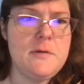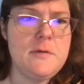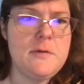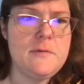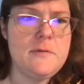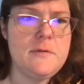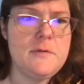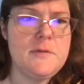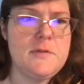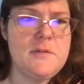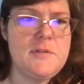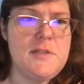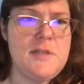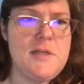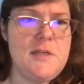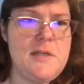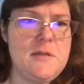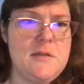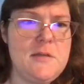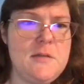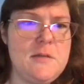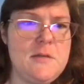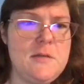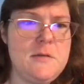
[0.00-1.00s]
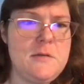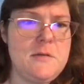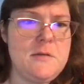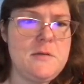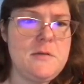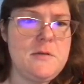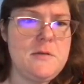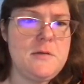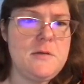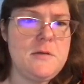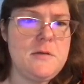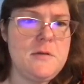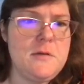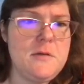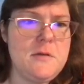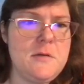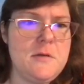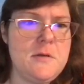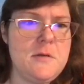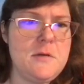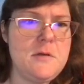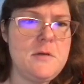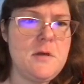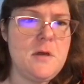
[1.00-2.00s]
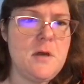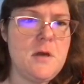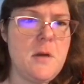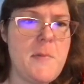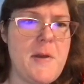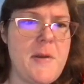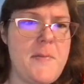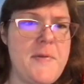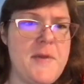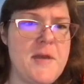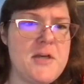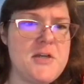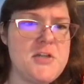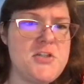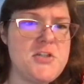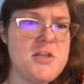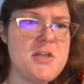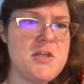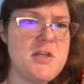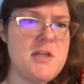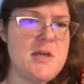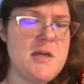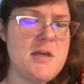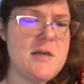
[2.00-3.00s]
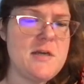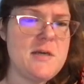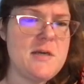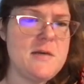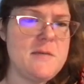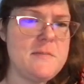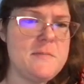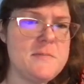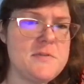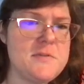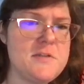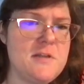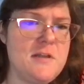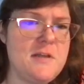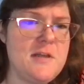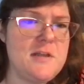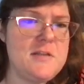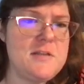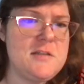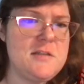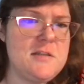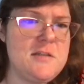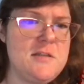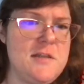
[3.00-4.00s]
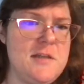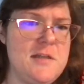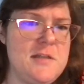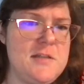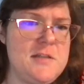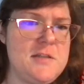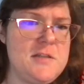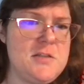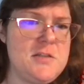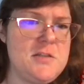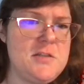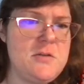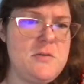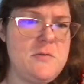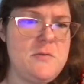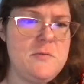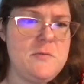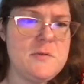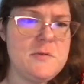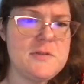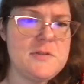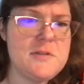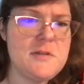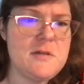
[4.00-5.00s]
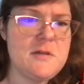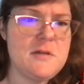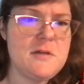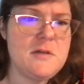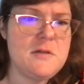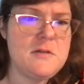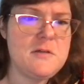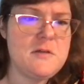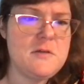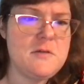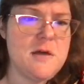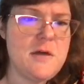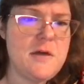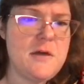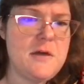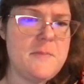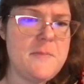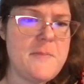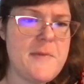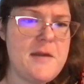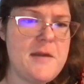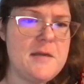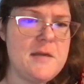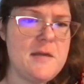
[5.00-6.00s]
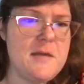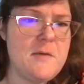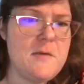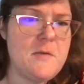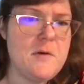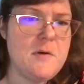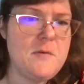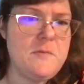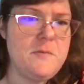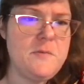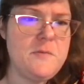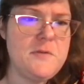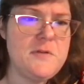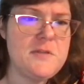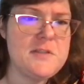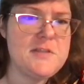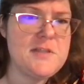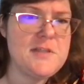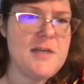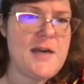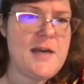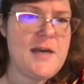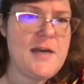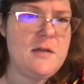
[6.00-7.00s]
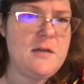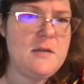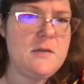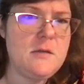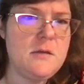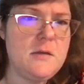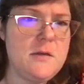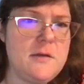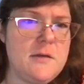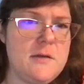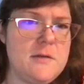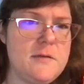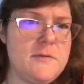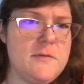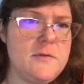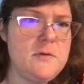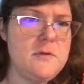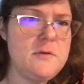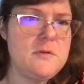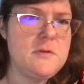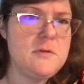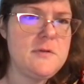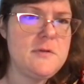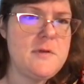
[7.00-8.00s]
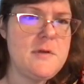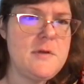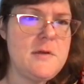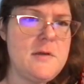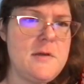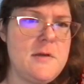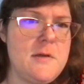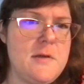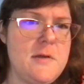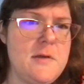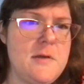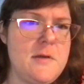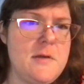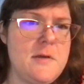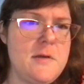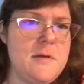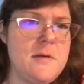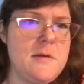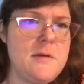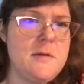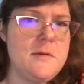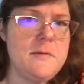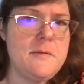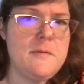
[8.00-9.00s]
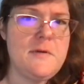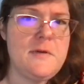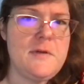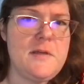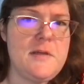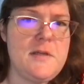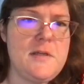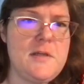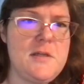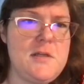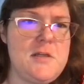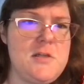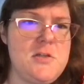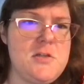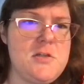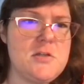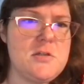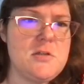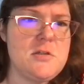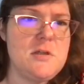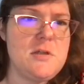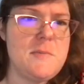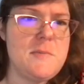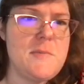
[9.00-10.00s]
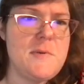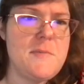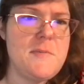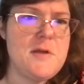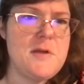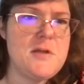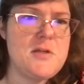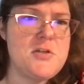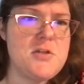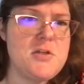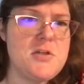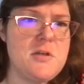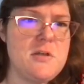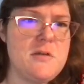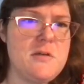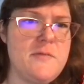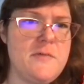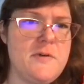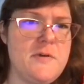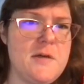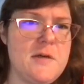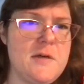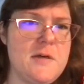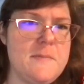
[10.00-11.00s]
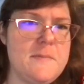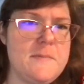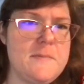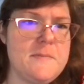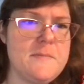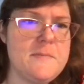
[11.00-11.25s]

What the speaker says: for Dana. Oh, maybe I should have selected this too. I don't know how to make one with a title on it. Frugal vacation. Yeah, maybe I should have let